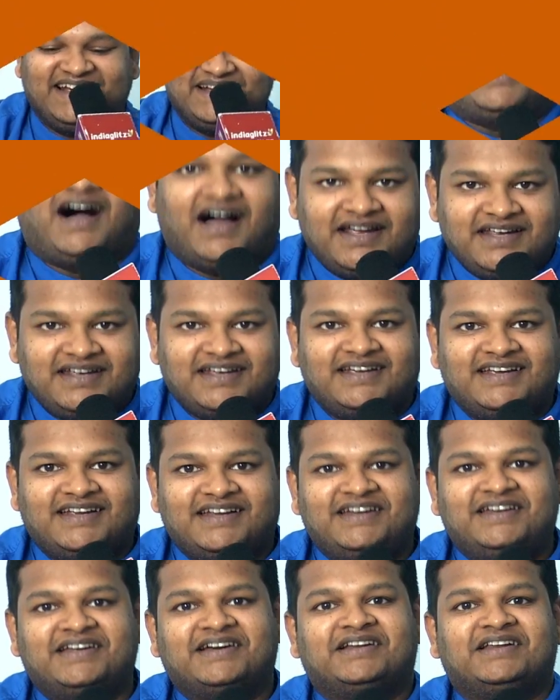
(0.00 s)
Hi
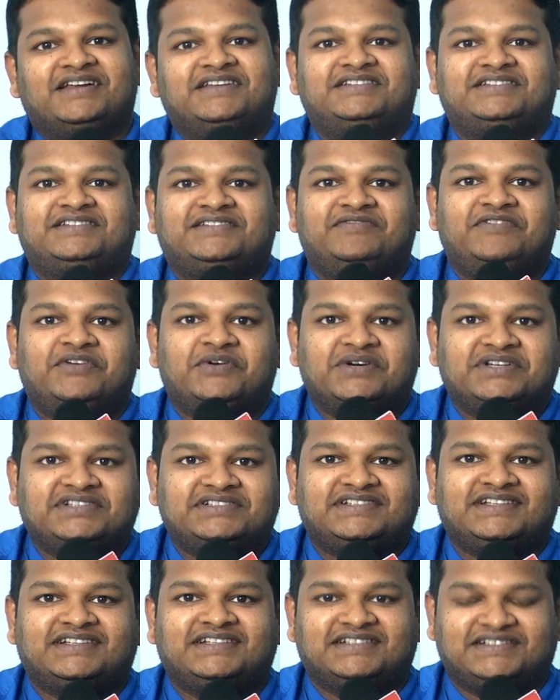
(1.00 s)
IndiaGlitz
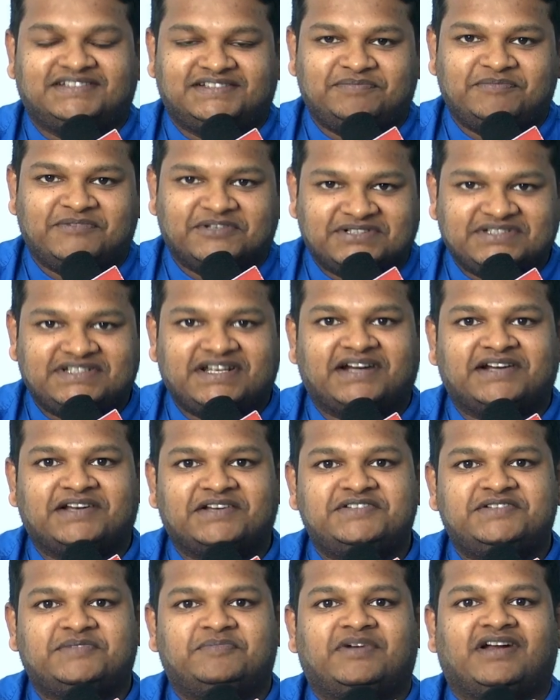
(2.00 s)
viewers, this is Music Director
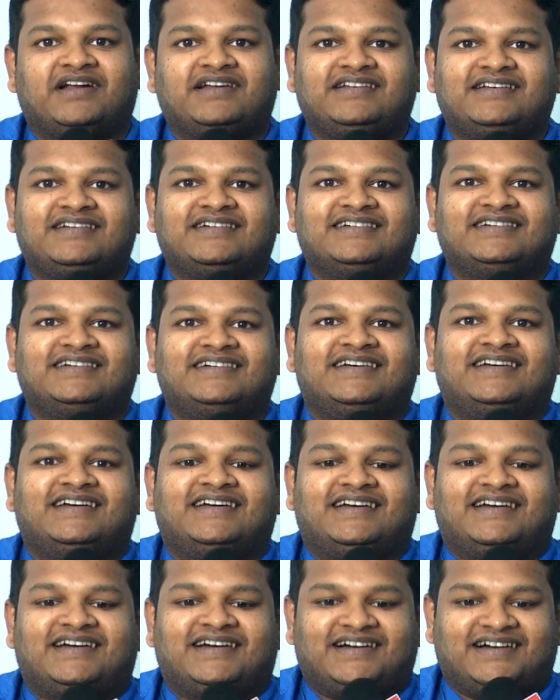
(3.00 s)
Ghibran here.
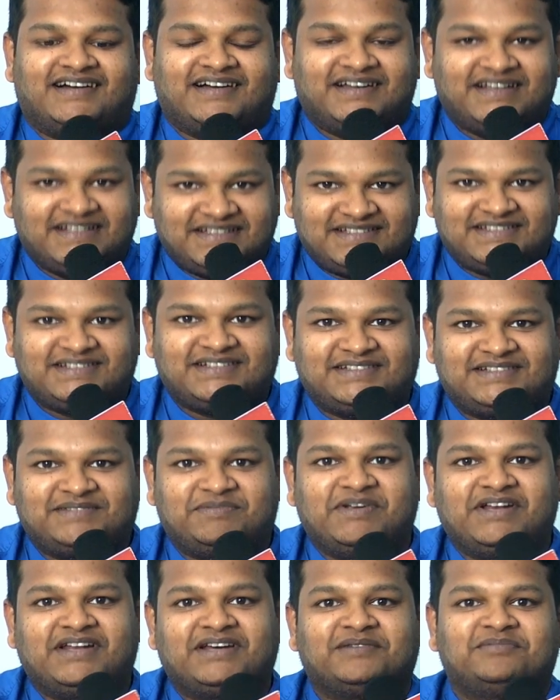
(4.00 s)
It's
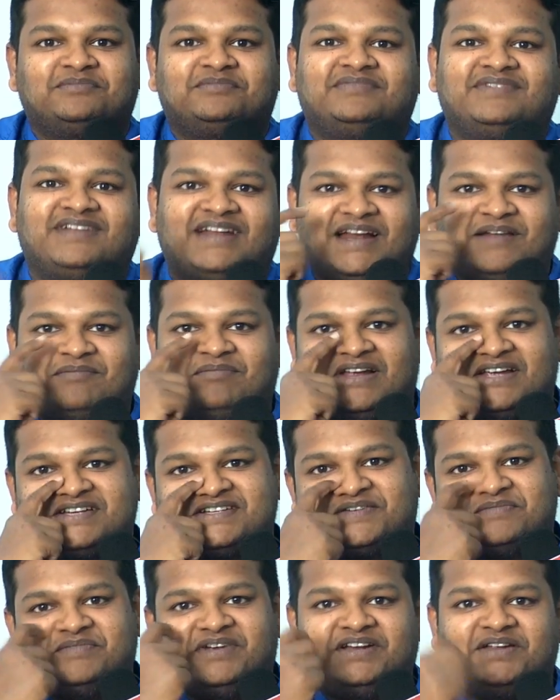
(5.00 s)
been a great
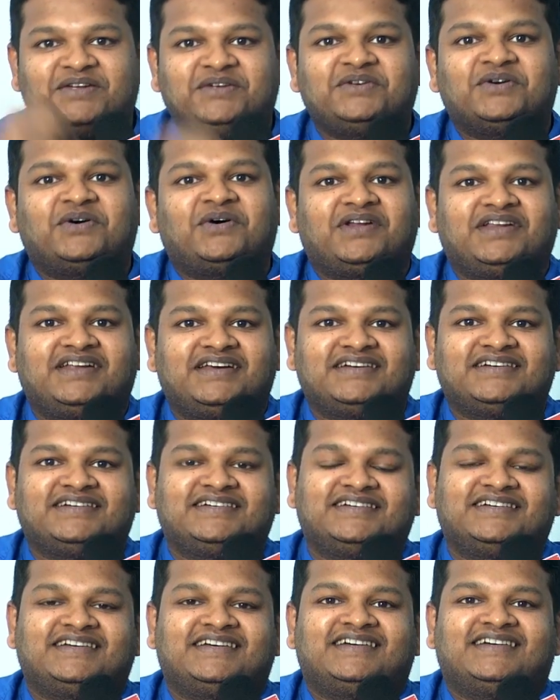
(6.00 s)
pleasure meeting you all here.
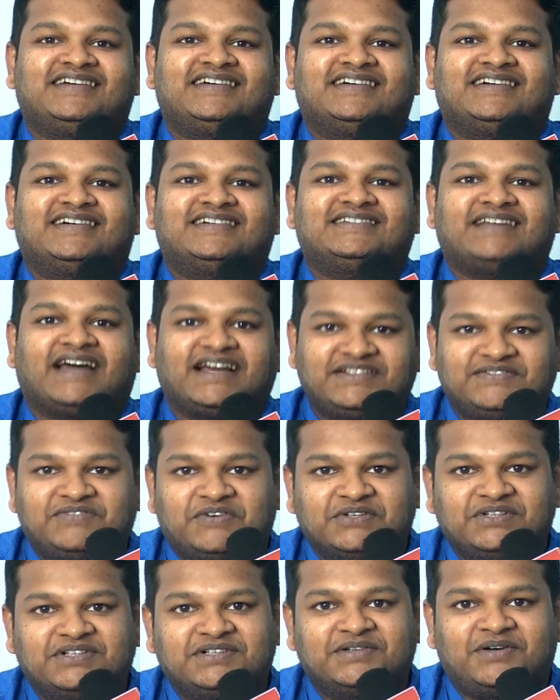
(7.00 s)
Thanks for
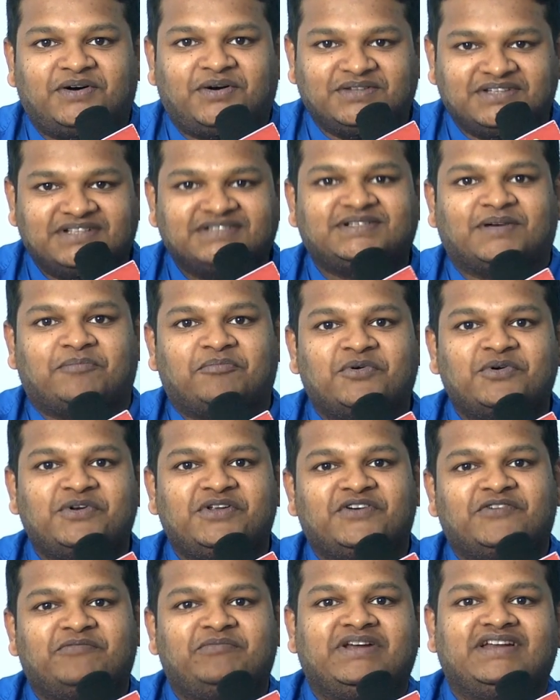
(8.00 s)
all the support
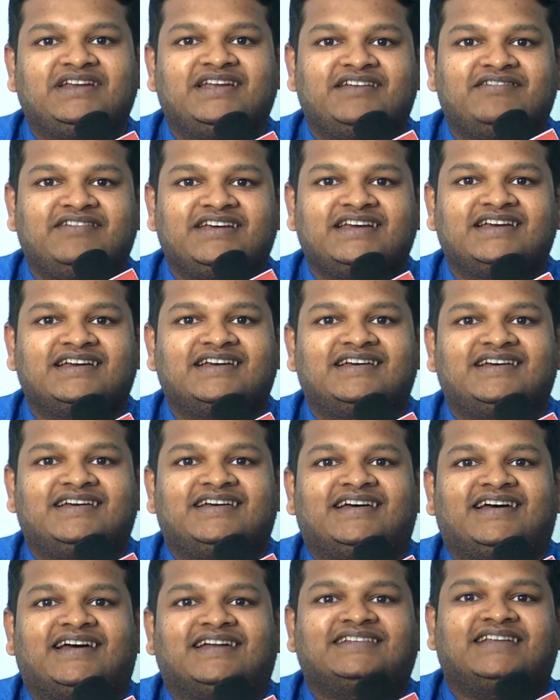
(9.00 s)
you have been giving,
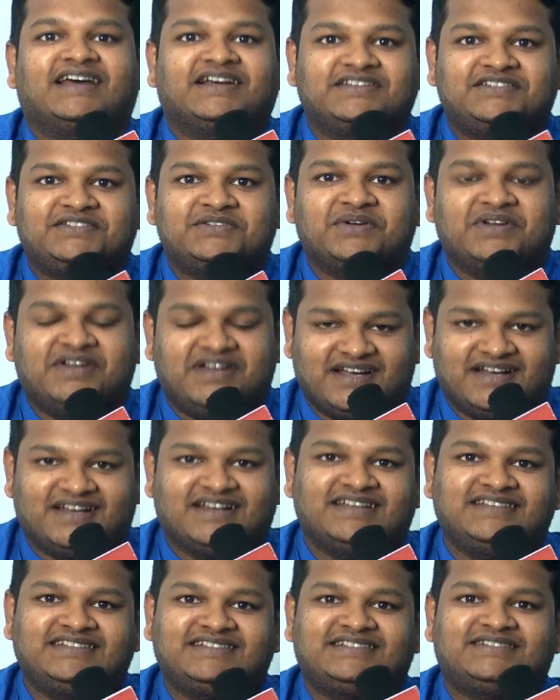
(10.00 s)
and thanks to
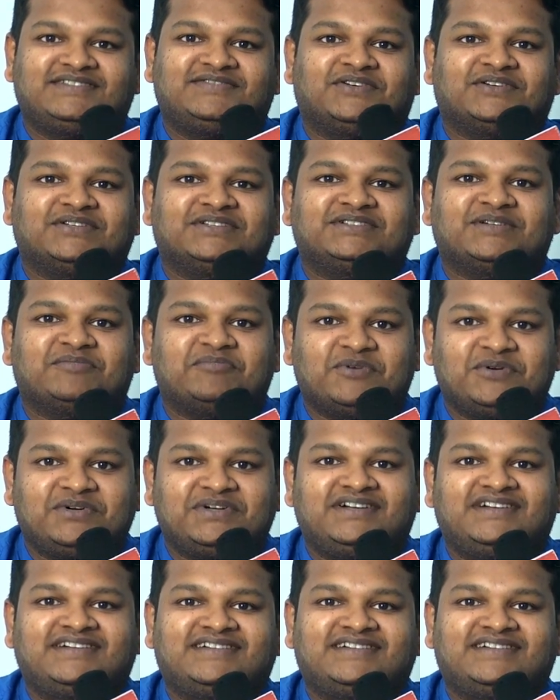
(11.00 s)
IndiaGlitz for the support.